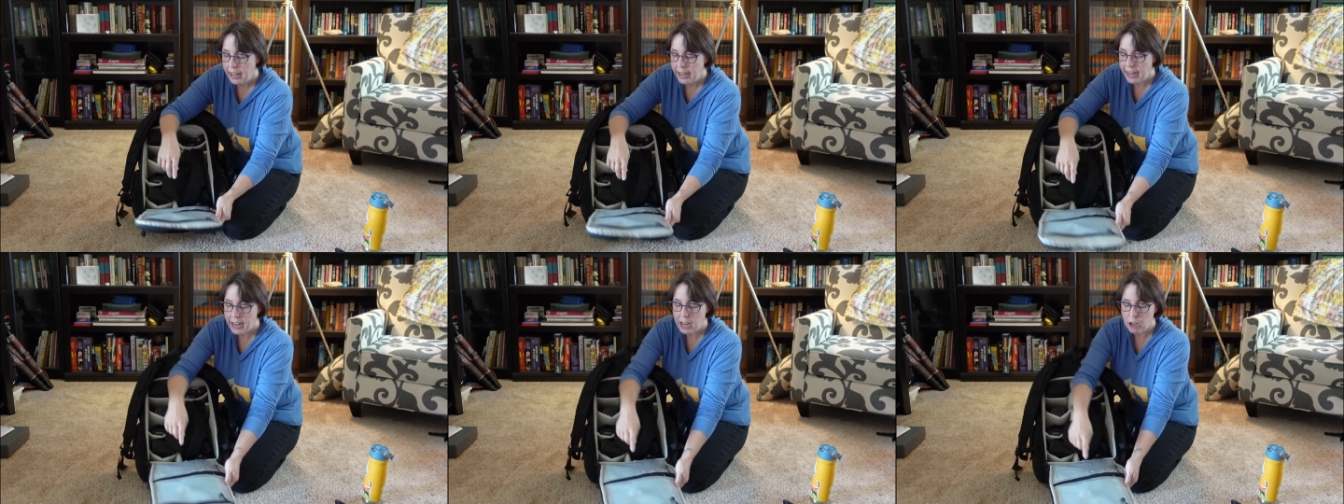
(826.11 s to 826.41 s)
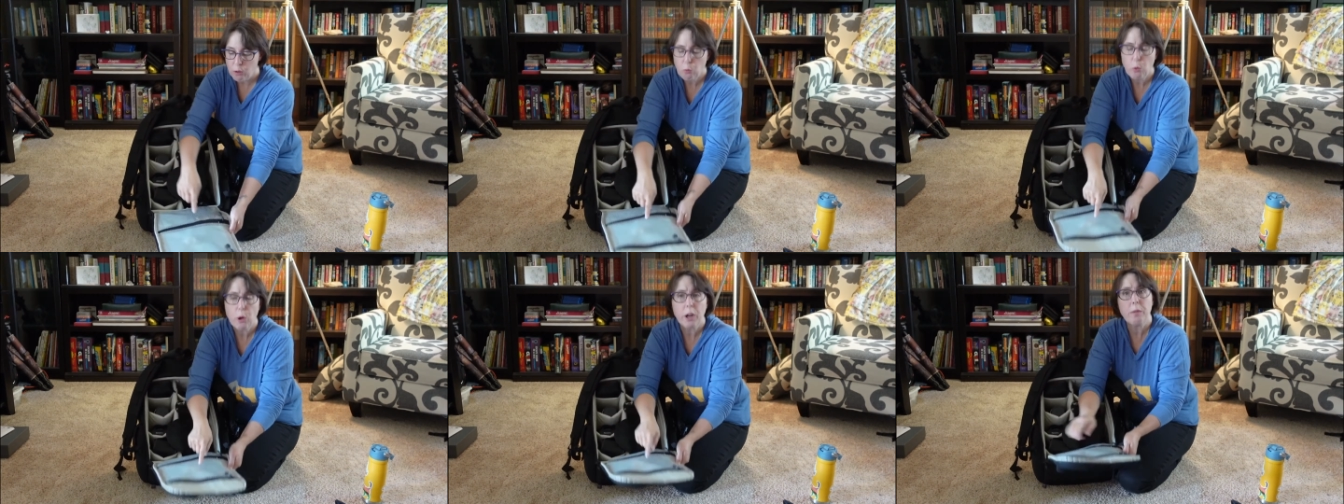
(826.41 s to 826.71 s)

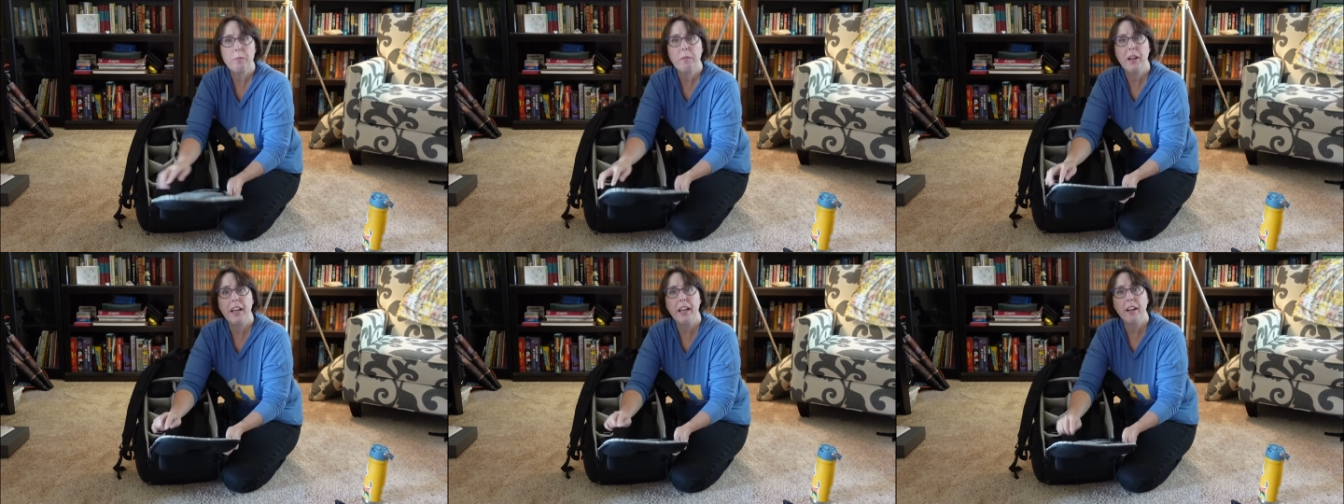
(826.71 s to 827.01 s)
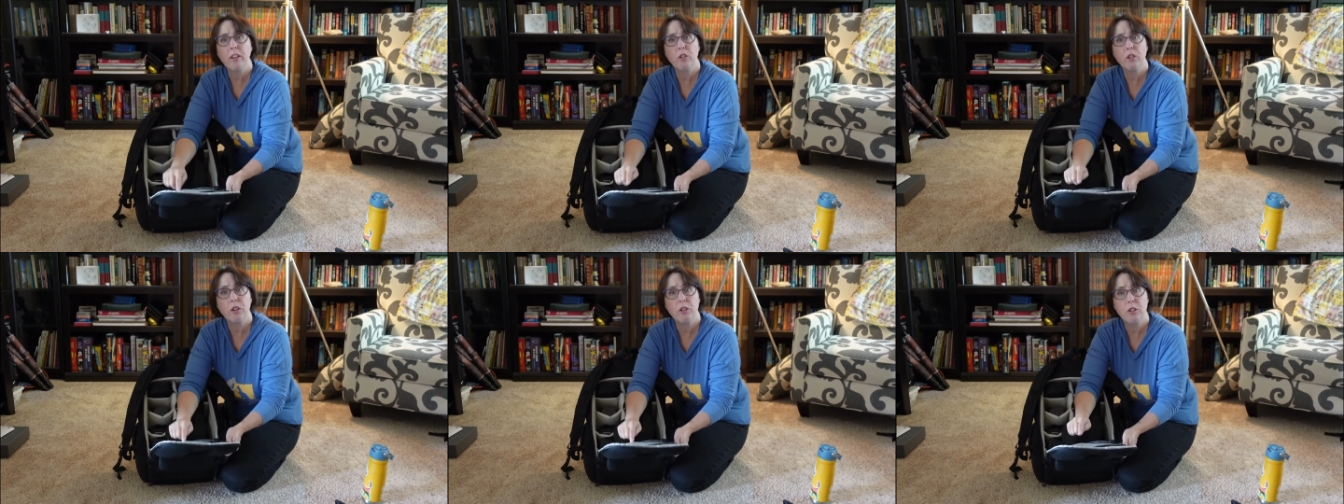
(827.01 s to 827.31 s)
and one
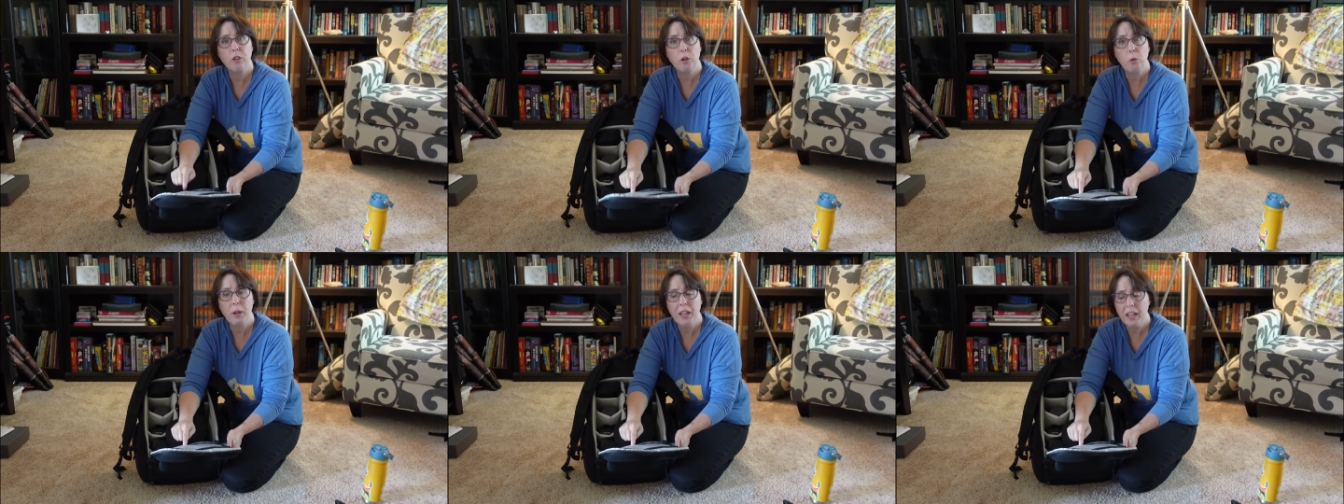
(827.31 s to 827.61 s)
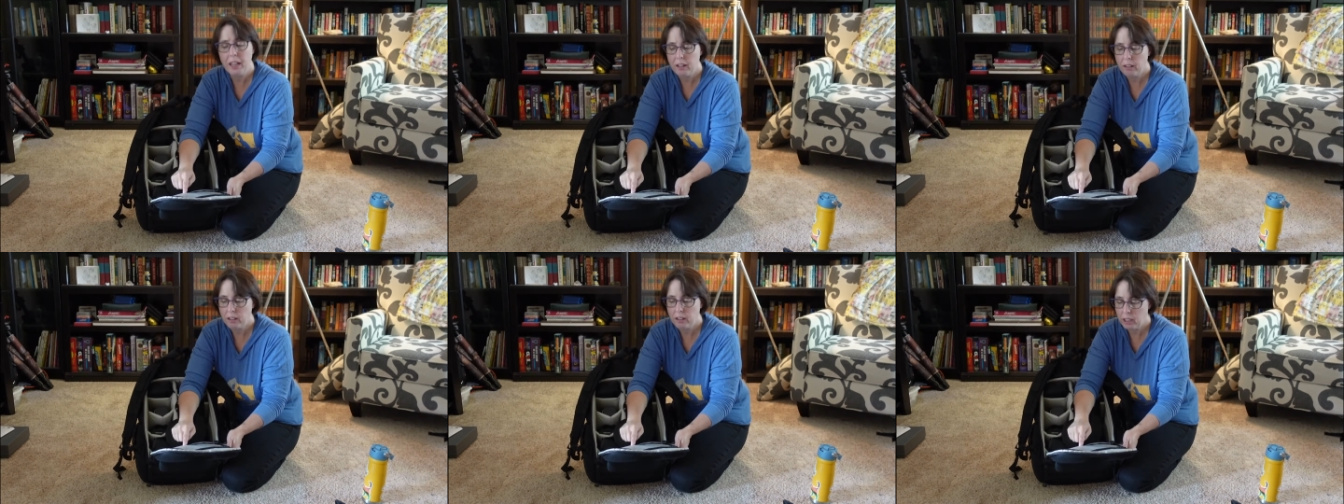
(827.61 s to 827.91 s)
extra
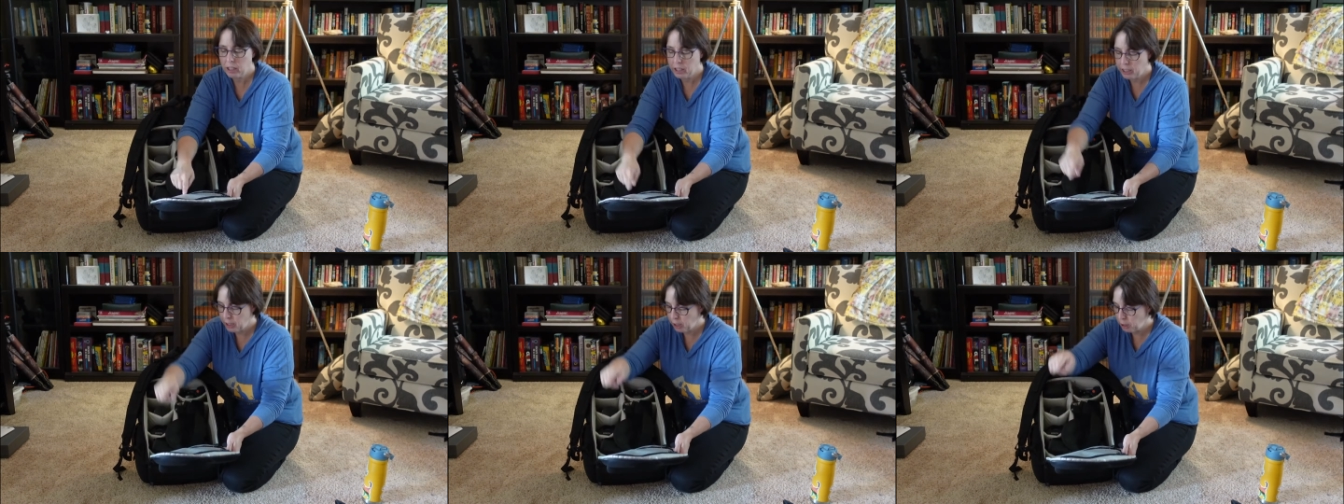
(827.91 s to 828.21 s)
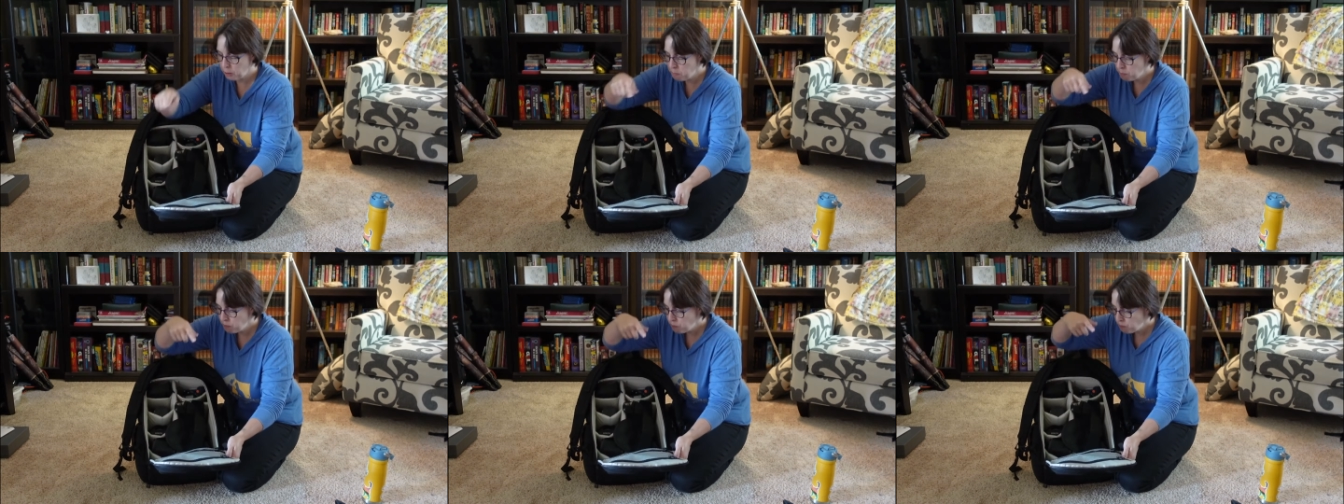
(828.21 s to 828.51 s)
squeakies in here.